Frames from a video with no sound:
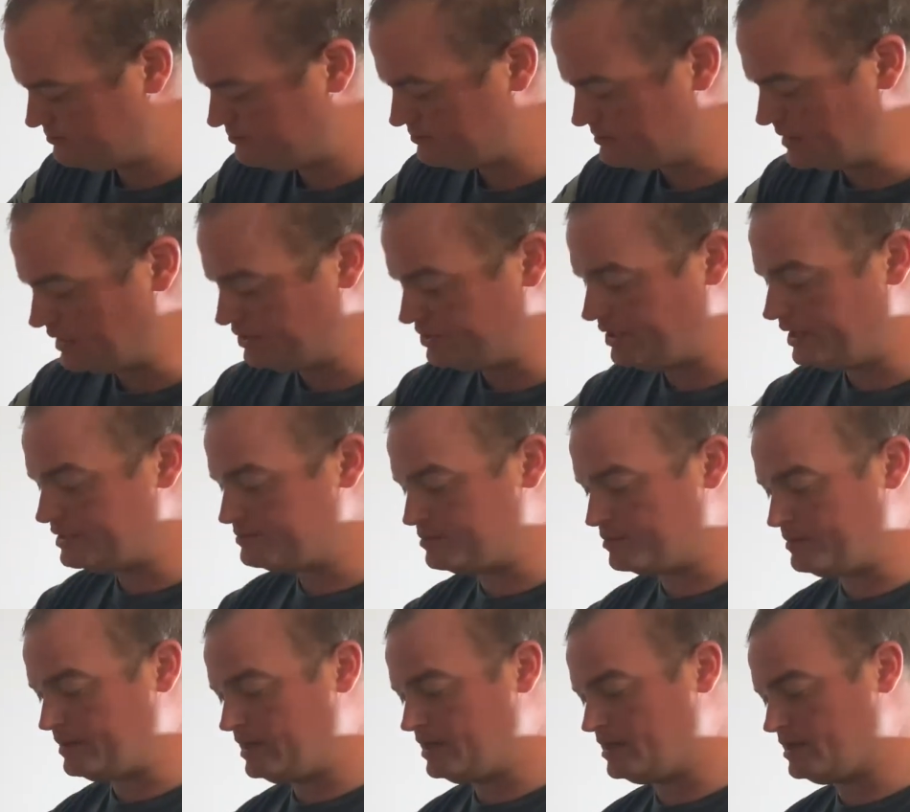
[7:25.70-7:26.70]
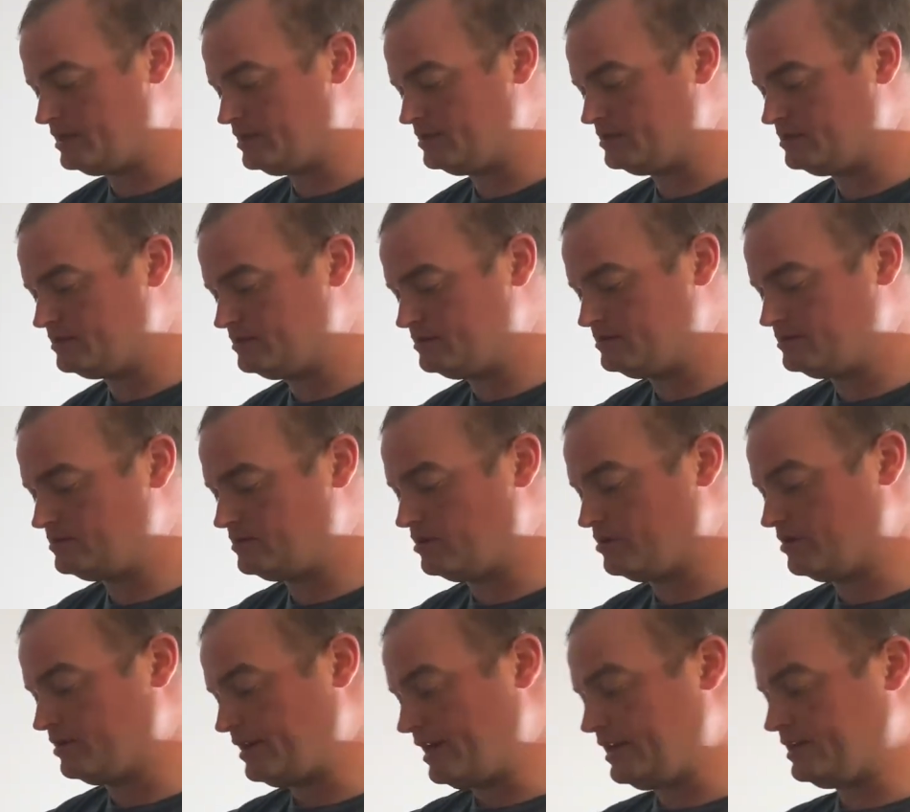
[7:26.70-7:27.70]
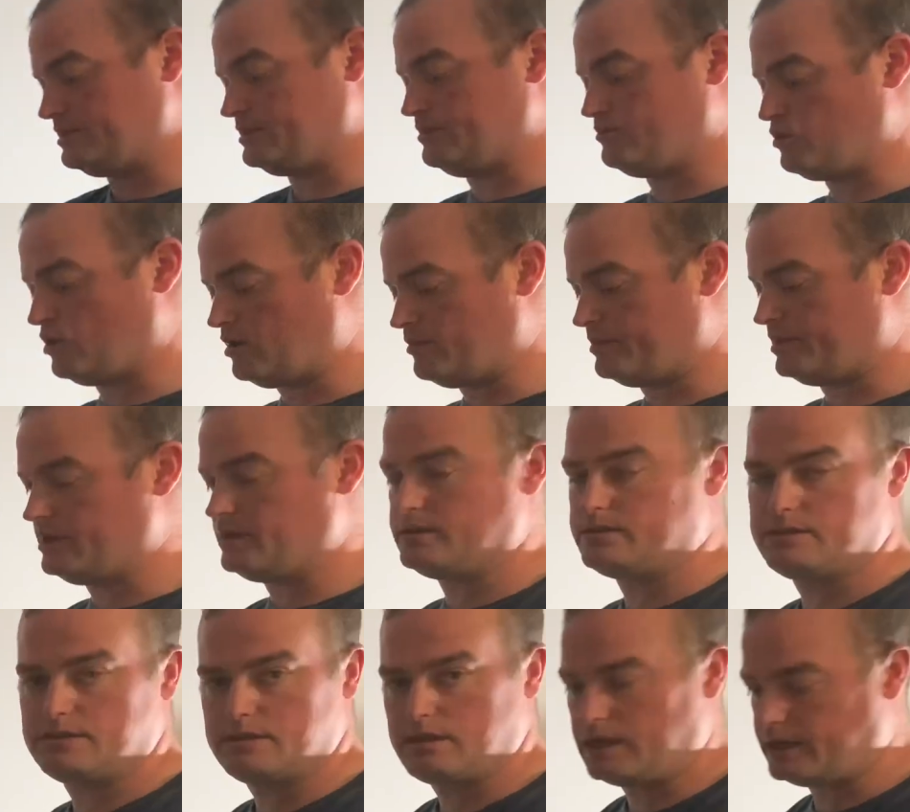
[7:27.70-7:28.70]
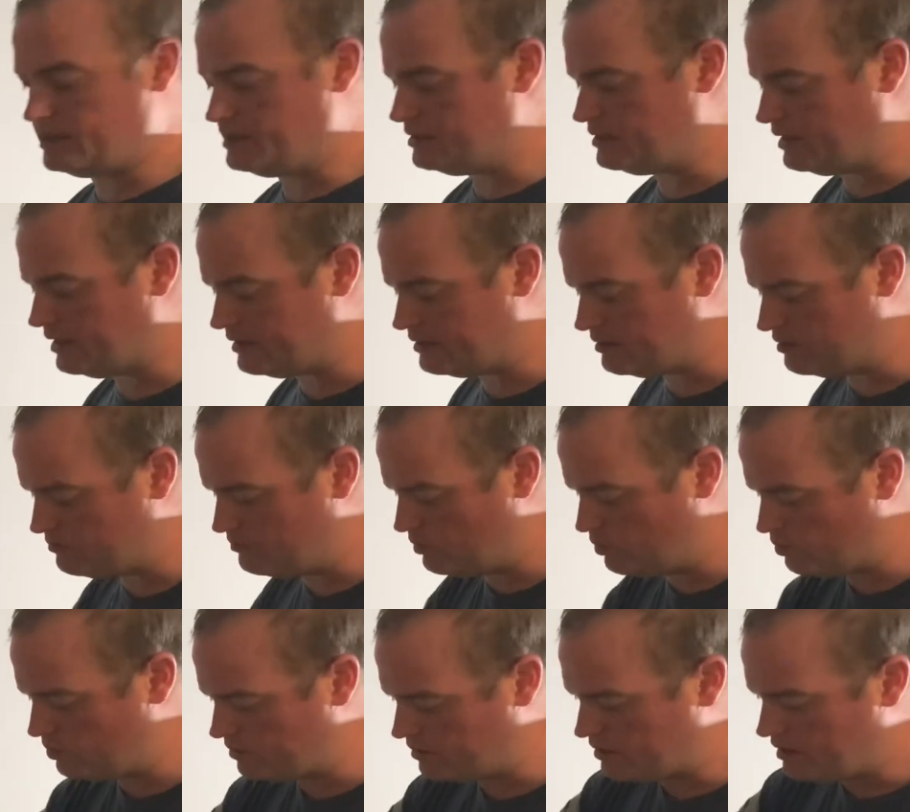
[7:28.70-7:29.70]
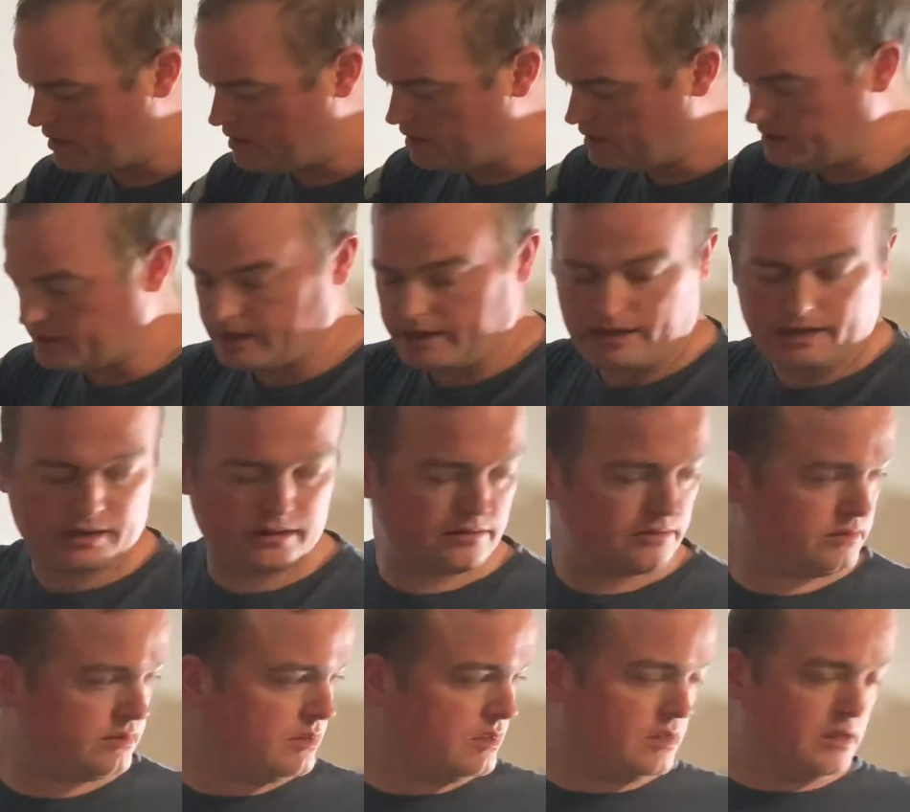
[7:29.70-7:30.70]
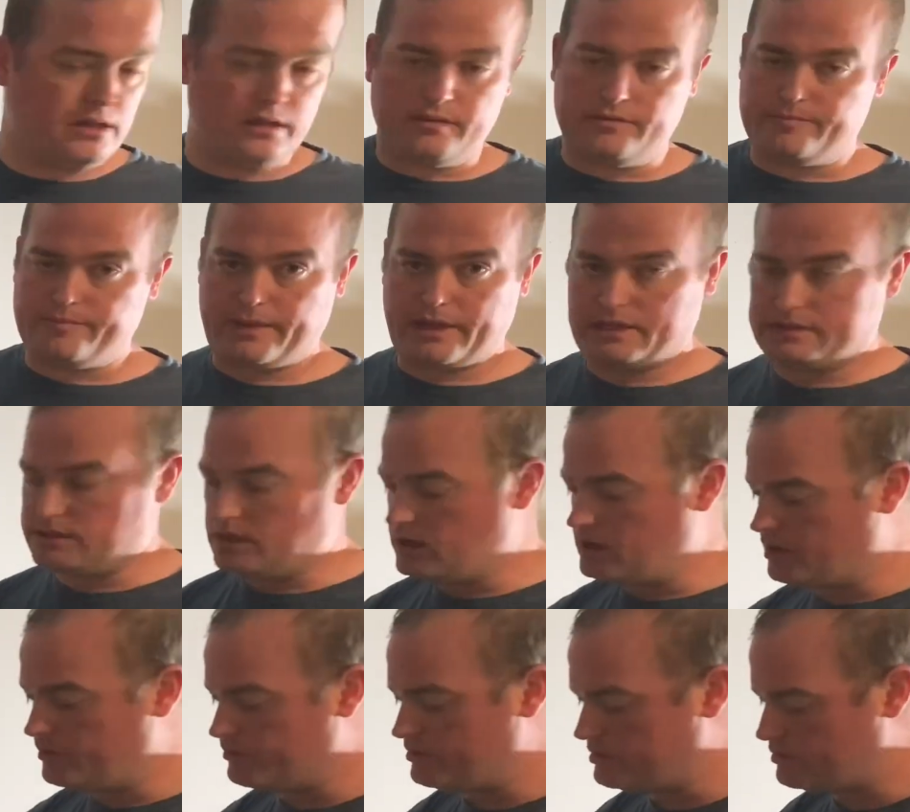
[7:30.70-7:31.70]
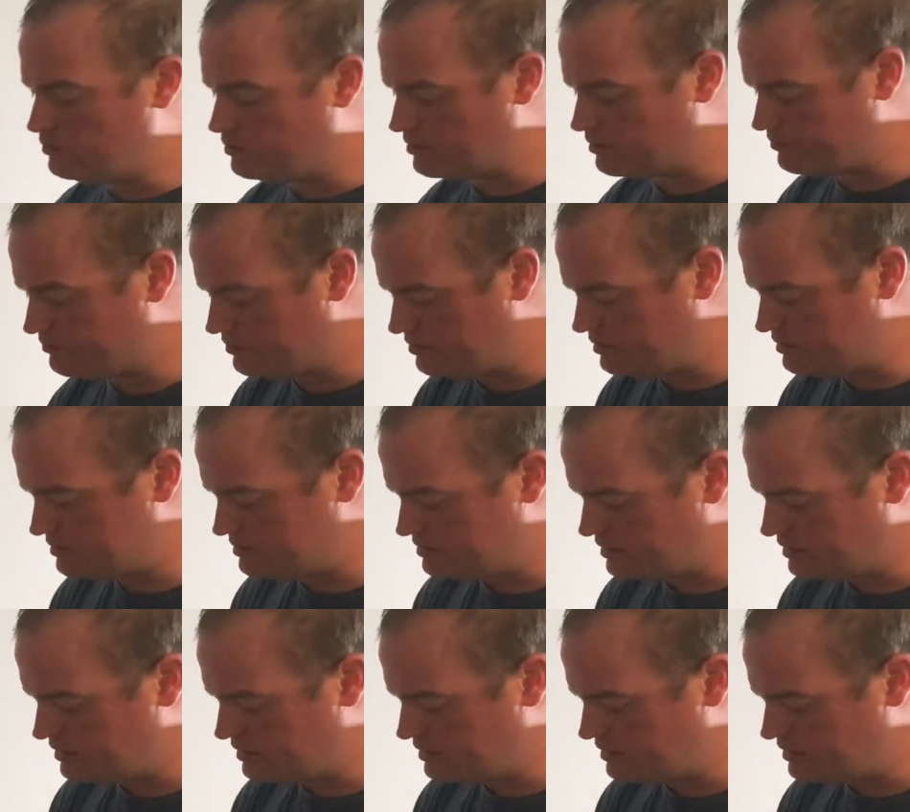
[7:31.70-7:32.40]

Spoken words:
it changed my mind, or it actually brought me into liking Echo more. Now, man, that's all I really want to run is